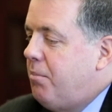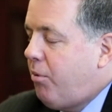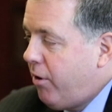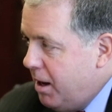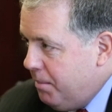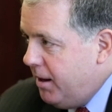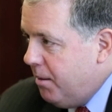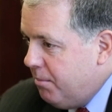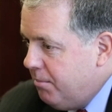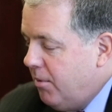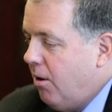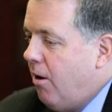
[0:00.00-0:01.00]

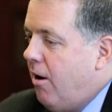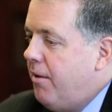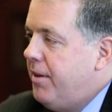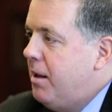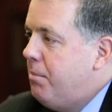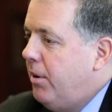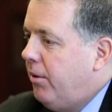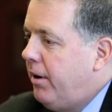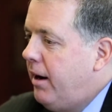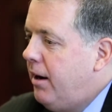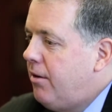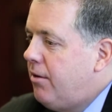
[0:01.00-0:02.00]
premium on the
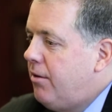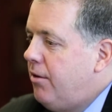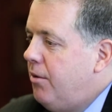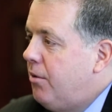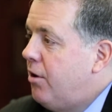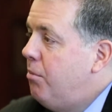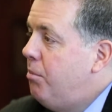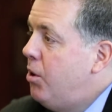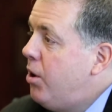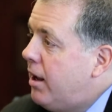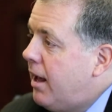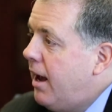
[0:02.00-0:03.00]
ability to
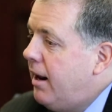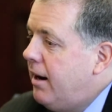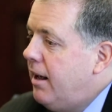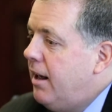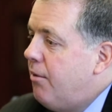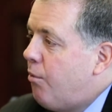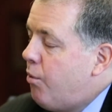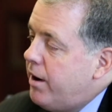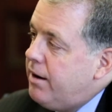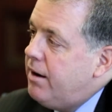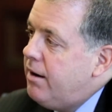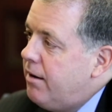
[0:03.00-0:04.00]
communicate in
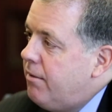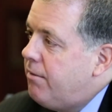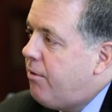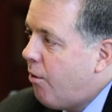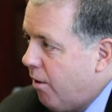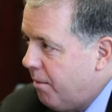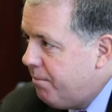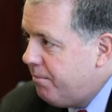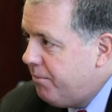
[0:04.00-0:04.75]
written form.